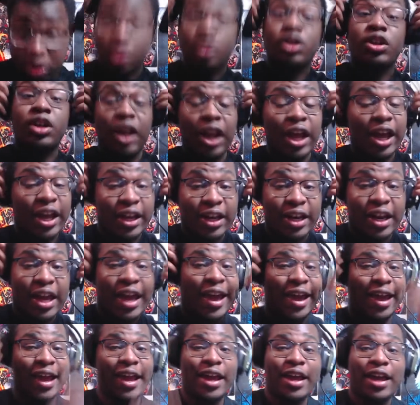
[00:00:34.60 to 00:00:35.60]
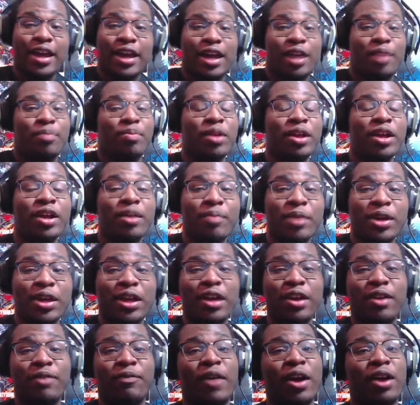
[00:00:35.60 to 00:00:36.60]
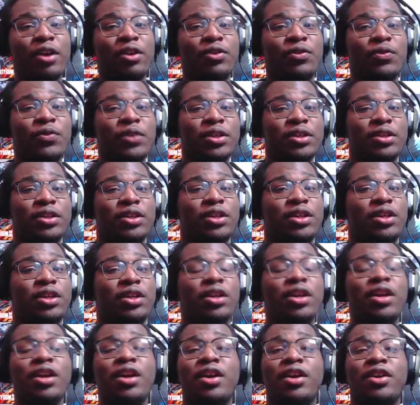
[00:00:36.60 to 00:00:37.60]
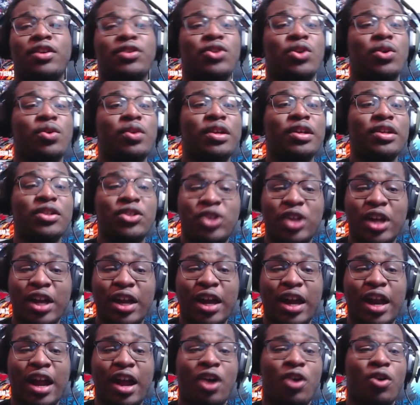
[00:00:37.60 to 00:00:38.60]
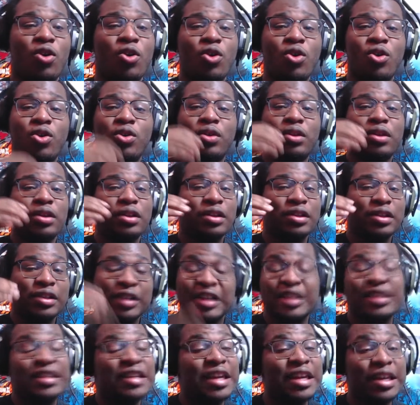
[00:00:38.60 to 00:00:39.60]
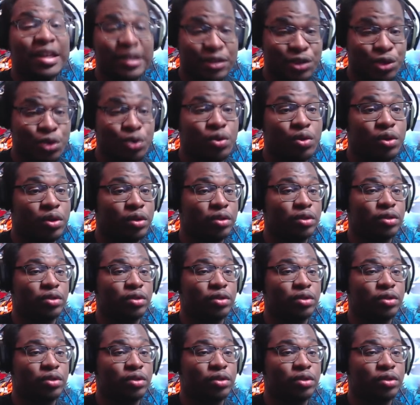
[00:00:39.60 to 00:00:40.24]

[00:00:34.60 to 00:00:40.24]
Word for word: like that and play him in King of Fighters 15. So let's check it out. Let's get into it.